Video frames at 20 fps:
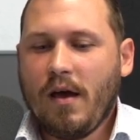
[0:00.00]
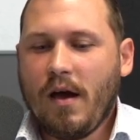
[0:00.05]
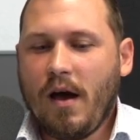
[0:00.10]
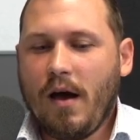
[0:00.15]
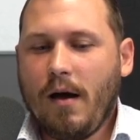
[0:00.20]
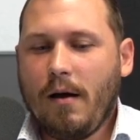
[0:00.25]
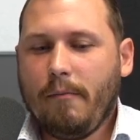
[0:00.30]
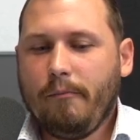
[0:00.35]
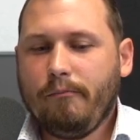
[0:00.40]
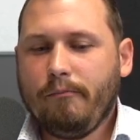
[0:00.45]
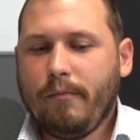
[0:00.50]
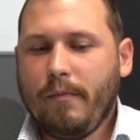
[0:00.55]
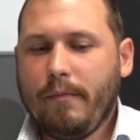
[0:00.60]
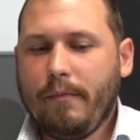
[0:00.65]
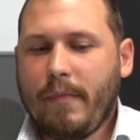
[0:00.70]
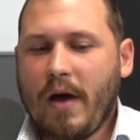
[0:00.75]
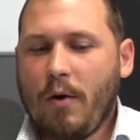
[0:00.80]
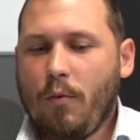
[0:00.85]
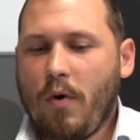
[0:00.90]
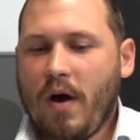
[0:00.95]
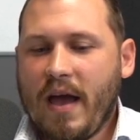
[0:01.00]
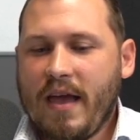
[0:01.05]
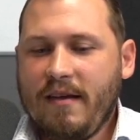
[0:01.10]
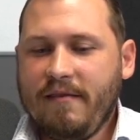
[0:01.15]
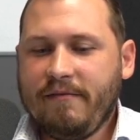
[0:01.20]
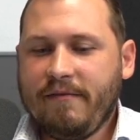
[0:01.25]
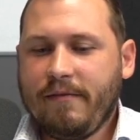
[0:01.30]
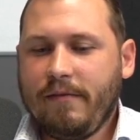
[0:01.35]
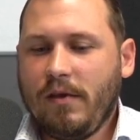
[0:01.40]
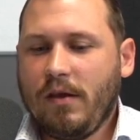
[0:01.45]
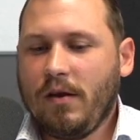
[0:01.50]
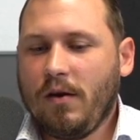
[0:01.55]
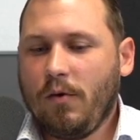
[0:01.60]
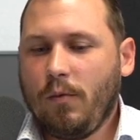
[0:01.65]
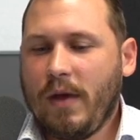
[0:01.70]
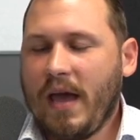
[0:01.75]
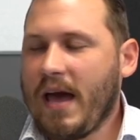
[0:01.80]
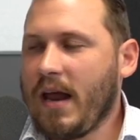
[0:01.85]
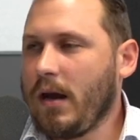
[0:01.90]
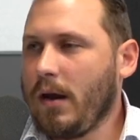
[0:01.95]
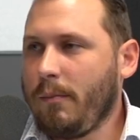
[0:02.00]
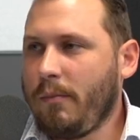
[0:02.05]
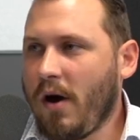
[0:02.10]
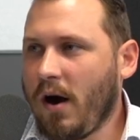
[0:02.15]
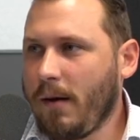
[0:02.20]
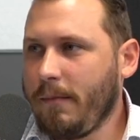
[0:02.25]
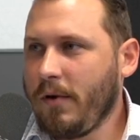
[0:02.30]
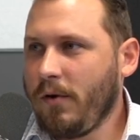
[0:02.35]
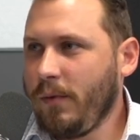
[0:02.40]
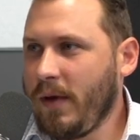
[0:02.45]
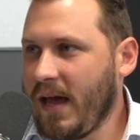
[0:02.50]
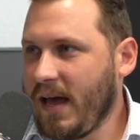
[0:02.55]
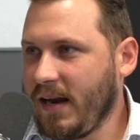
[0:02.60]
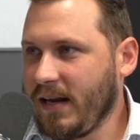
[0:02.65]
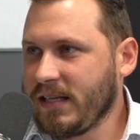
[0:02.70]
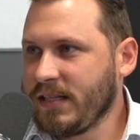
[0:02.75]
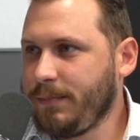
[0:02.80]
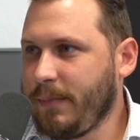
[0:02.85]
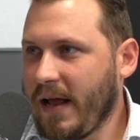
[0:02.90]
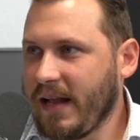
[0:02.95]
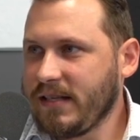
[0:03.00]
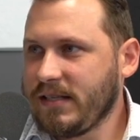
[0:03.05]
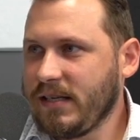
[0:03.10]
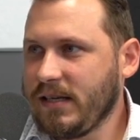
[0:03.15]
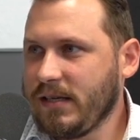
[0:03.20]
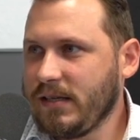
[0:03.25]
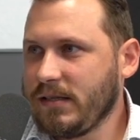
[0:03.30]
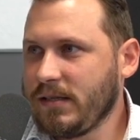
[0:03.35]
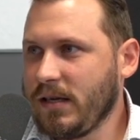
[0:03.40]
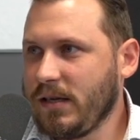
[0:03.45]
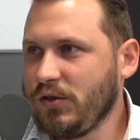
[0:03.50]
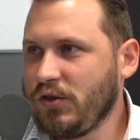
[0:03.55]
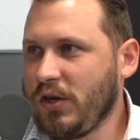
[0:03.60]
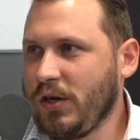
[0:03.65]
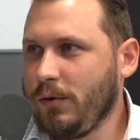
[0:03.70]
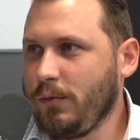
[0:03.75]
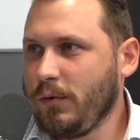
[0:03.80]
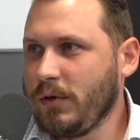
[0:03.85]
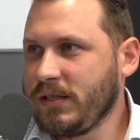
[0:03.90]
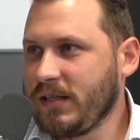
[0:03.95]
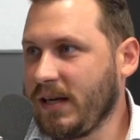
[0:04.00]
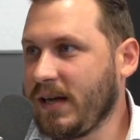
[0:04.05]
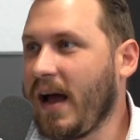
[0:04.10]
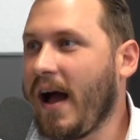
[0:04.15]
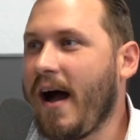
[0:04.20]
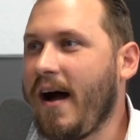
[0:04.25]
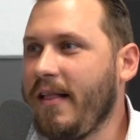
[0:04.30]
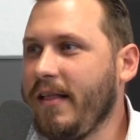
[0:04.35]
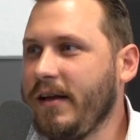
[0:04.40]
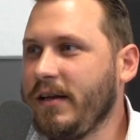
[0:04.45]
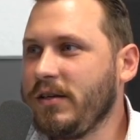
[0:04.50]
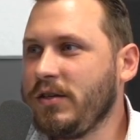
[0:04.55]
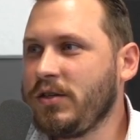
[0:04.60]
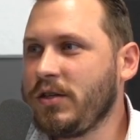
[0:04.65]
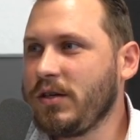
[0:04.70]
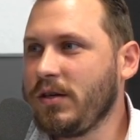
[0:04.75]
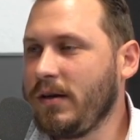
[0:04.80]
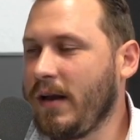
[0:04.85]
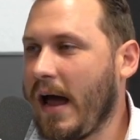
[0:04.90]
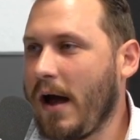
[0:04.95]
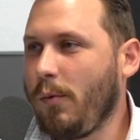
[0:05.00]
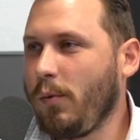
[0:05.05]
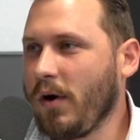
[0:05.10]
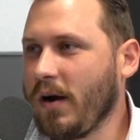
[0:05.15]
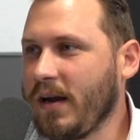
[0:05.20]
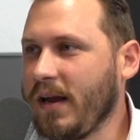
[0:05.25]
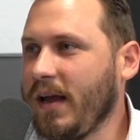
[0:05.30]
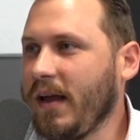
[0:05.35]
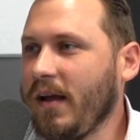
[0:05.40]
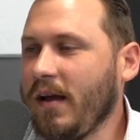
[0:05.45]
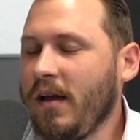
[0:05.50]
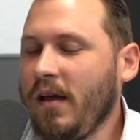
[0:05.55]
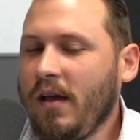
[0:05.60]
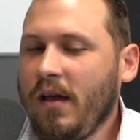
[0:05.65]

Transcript: my wife, we had an apartment, we had expenses, and she was in college, not working.